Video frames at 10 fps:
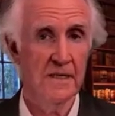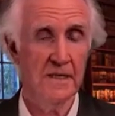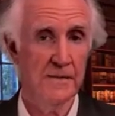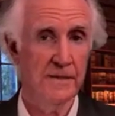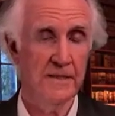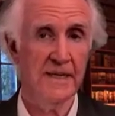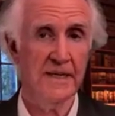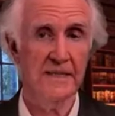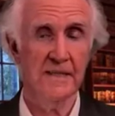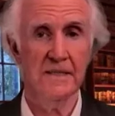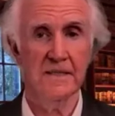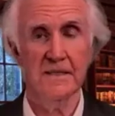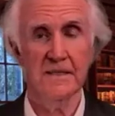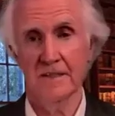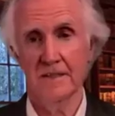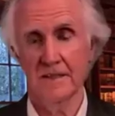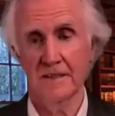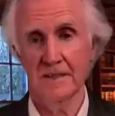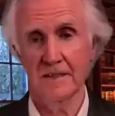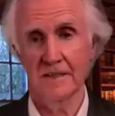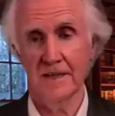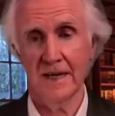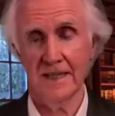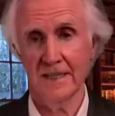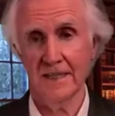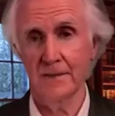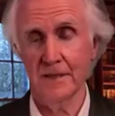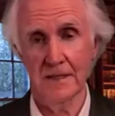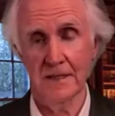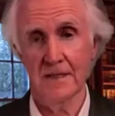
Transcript: It can be taken into academia,